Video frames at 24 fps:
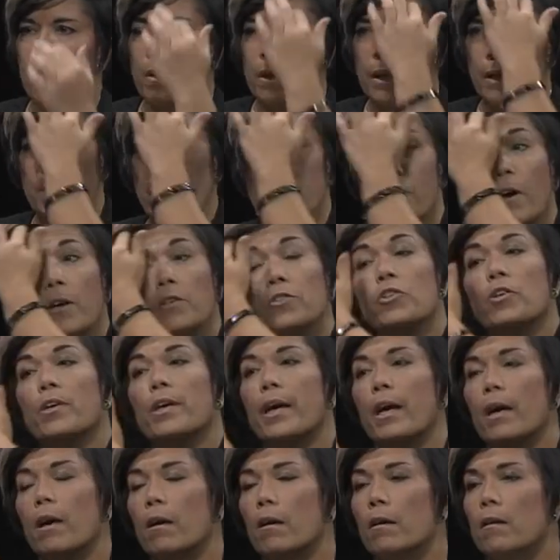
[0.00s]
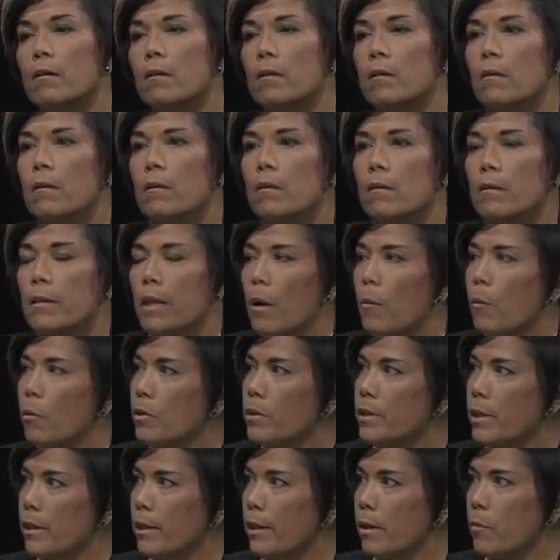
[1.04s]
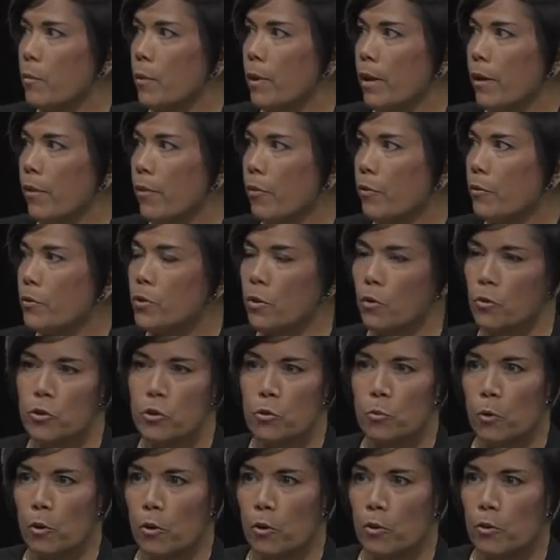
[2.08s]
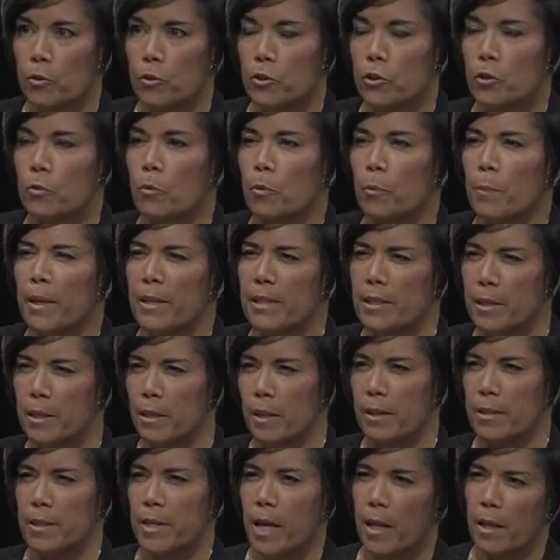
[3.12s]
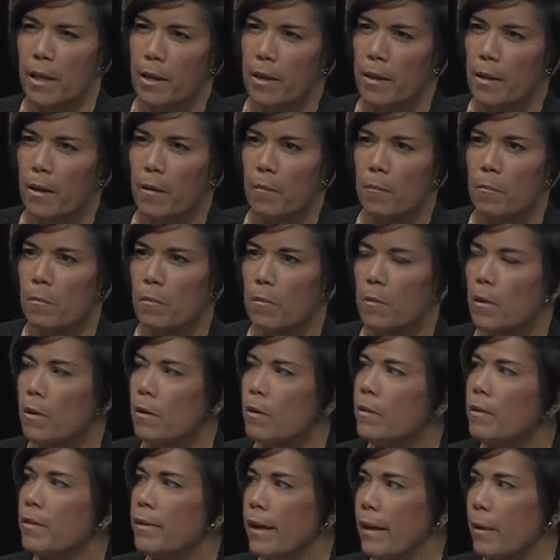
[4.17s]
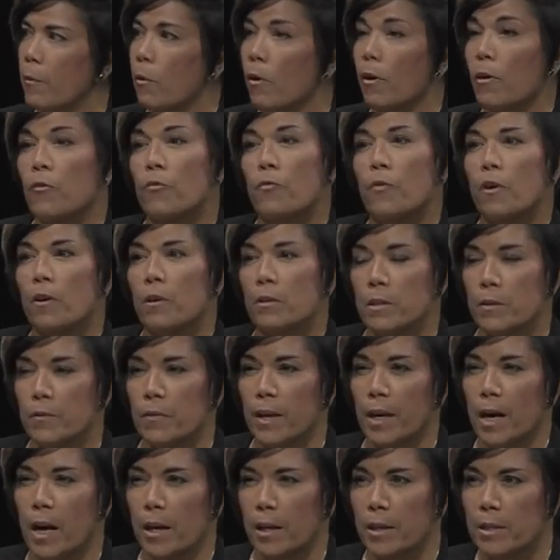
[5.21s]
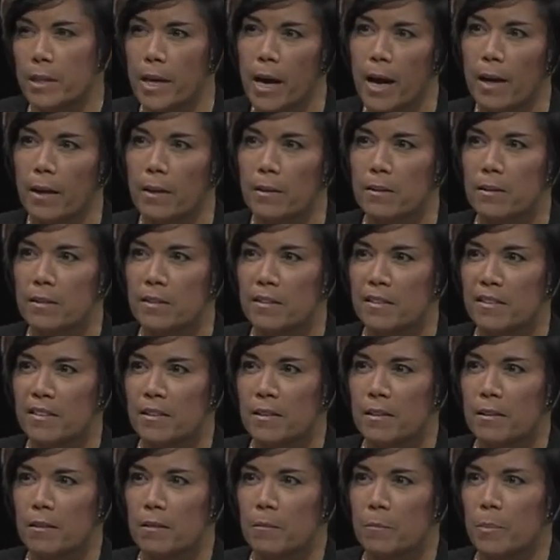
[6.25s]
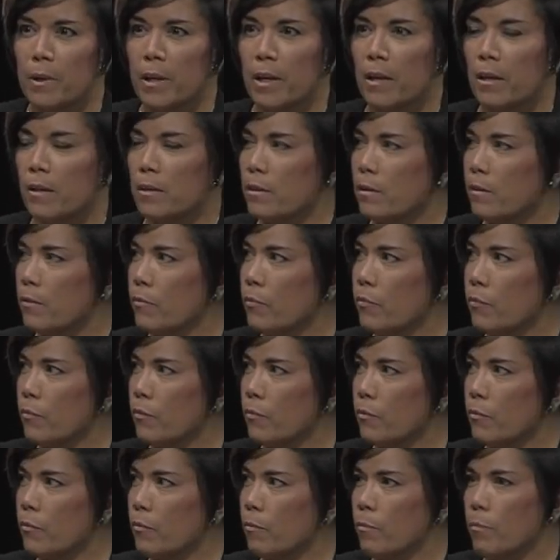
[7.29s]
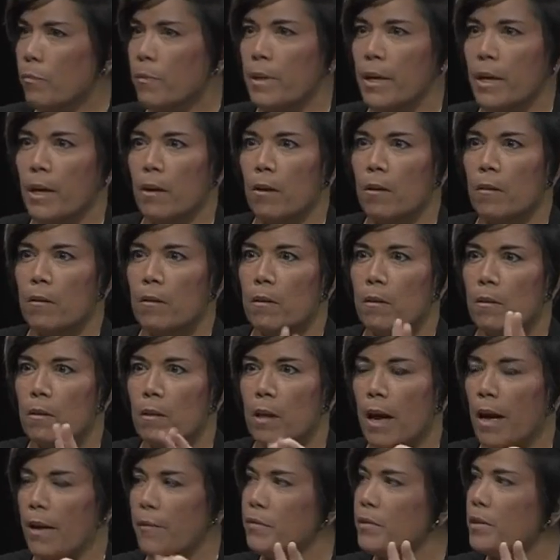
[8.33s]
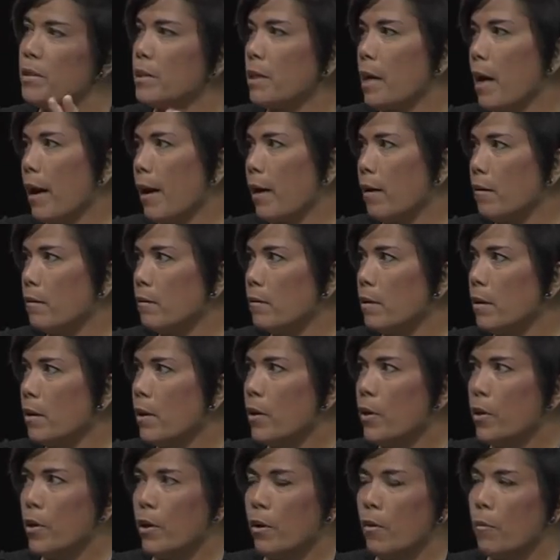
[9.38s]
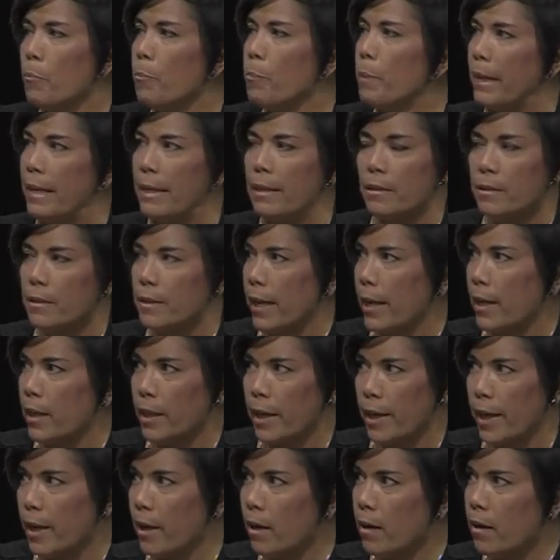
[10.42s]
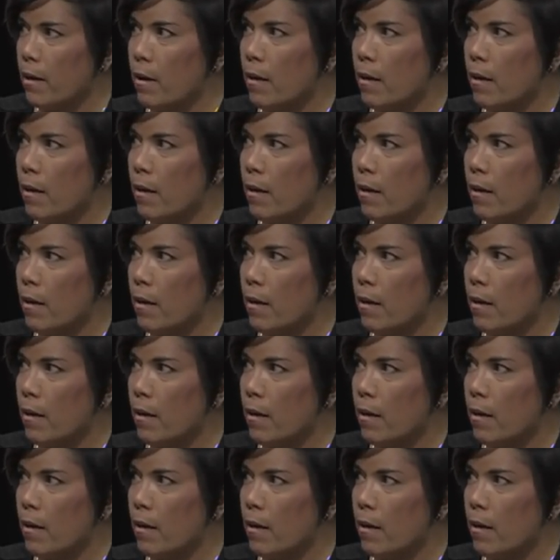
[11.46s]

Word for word: in foster care that were dealing with social workers who were basically telling them they were at fault if they got attacked because of their lifestyle, you know, beaten daily,